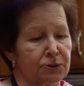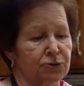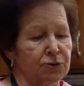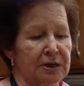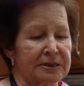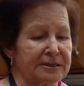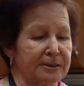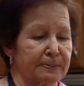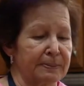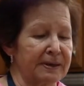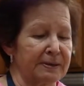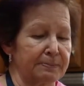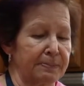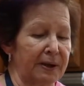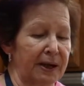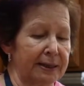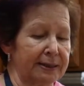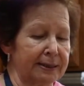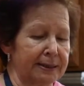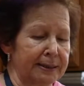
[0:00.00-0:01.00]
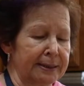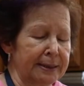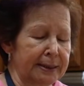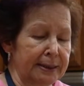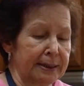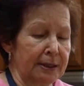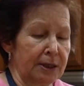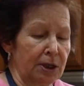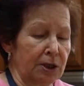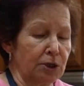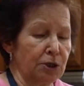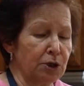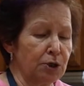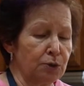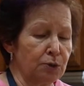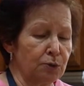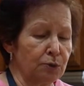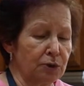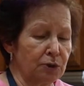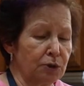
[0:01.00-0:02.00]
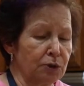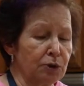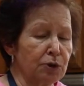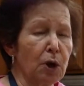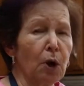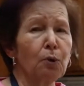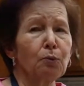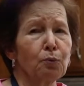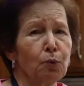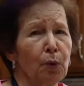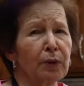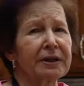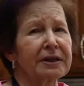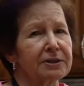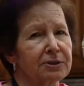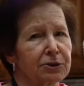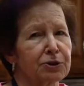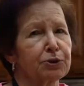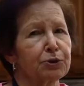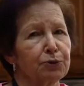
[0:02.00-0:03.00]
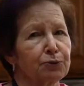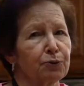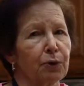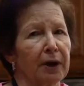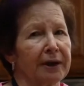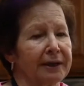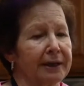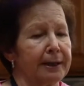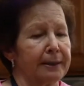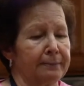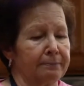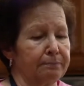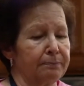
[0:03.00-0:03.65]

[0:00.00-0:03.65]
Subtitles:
trust me, but you don't want it too runny.